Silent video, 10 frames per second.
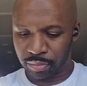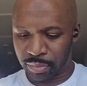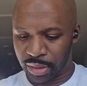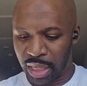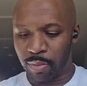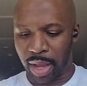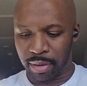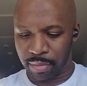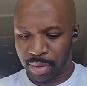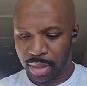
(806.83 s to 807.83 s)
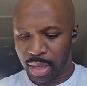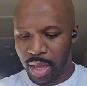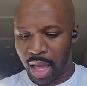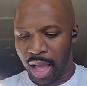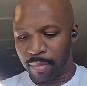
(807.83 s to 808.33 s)
Anyway,
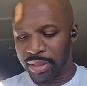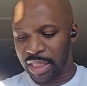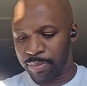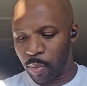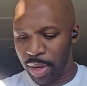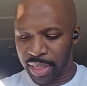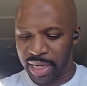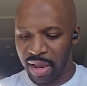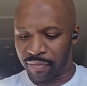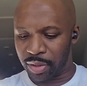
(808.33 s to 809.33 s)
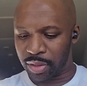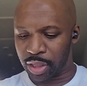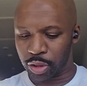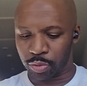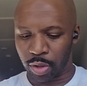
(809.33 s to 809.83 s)
it says, but one can never
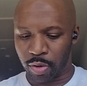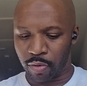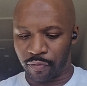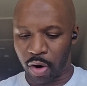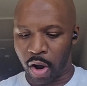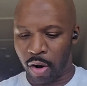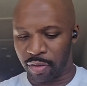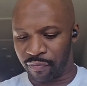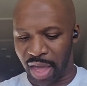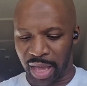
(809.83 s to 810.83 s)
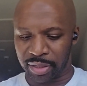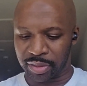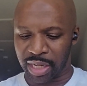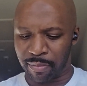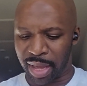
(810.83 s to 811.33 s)
control for all the
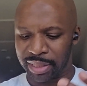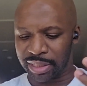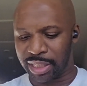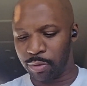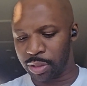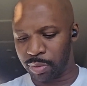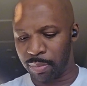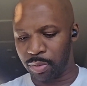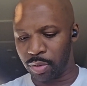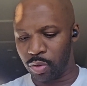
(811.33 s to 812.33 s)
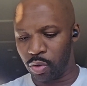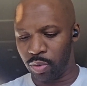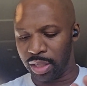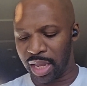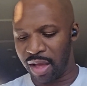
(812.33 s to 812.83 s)
factors that might distinguish people who
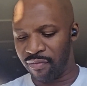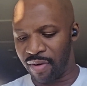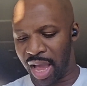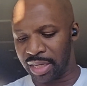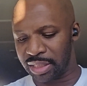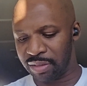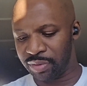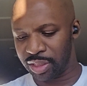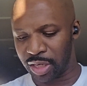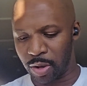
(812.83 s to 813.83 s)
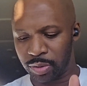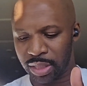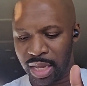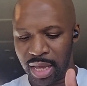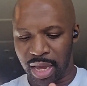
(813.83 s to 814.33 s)
love violent TV shows
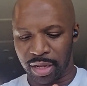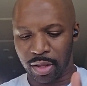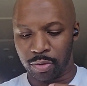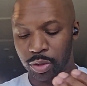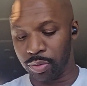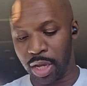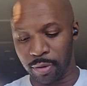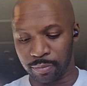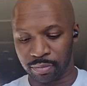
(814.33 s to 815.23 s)
and those who don't.